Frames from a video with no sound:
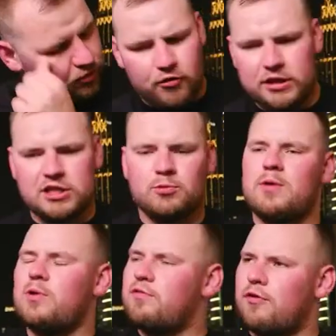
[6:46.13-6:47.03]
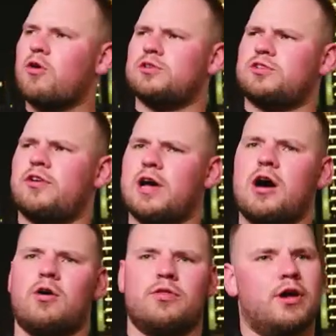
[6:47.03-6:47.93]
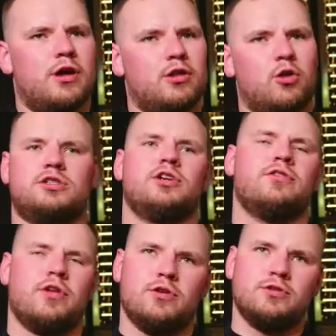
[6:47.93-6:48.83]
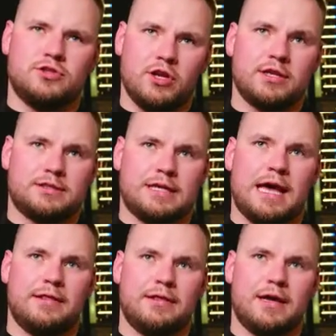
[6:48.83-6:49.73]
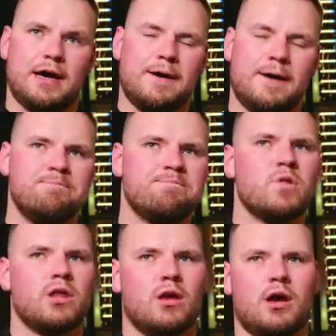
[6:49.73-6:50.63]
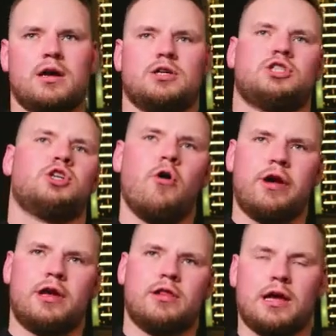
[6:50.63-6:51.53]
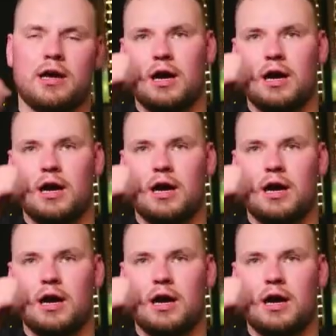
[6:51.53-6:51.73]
reason why we focus right now on the launching the new cities and showing like